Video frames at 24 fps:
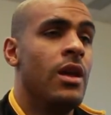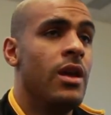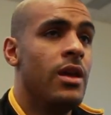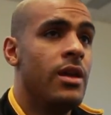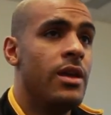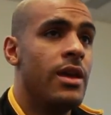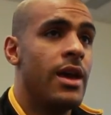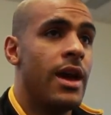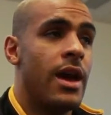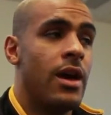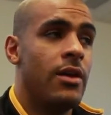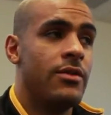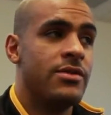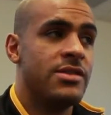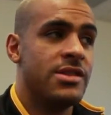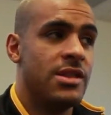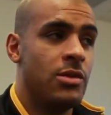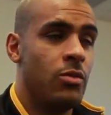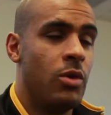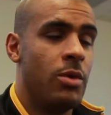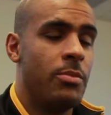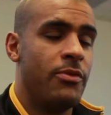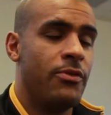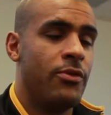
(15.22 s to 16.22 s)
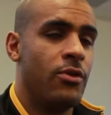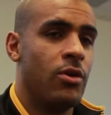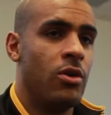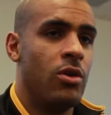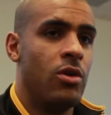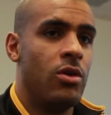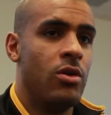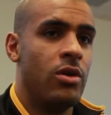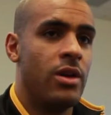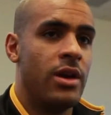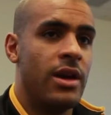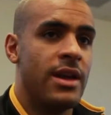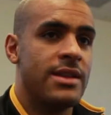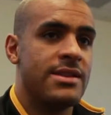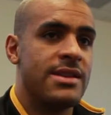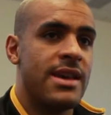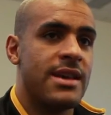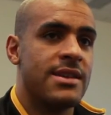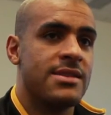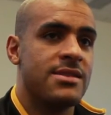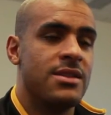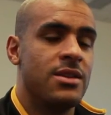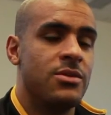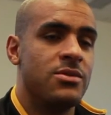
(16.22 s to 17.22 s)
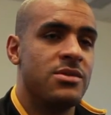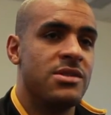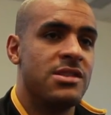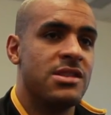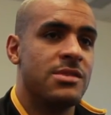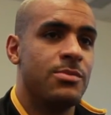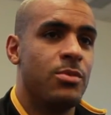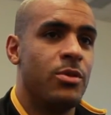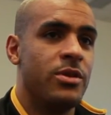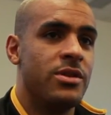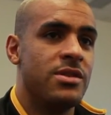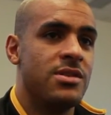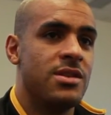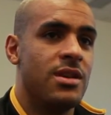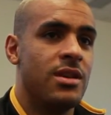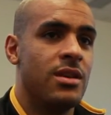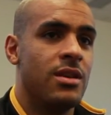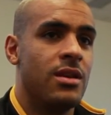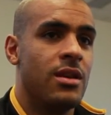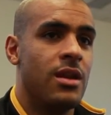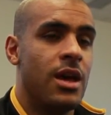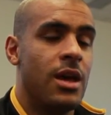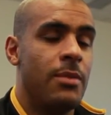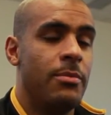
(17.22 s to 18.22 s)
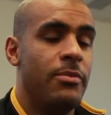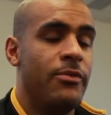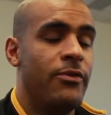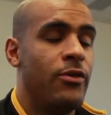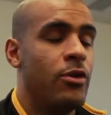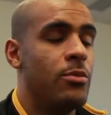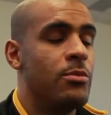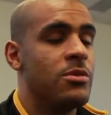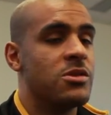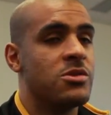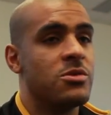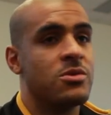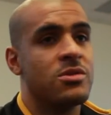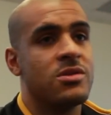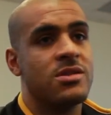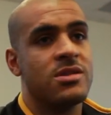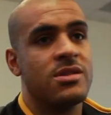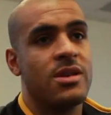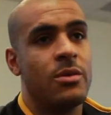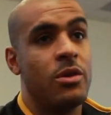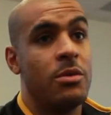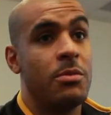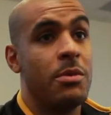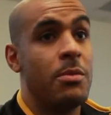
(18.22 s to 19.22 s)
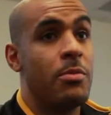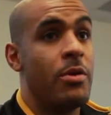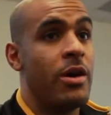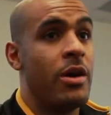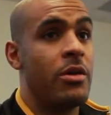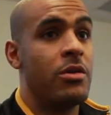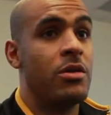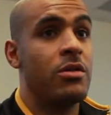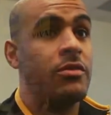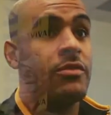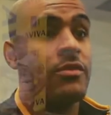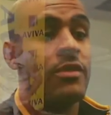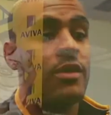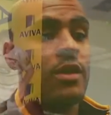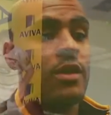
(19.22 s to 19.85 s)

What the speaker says: Yeah, obviously the week before against Exeter was disappointing. Performance wasn't something we could be proud of.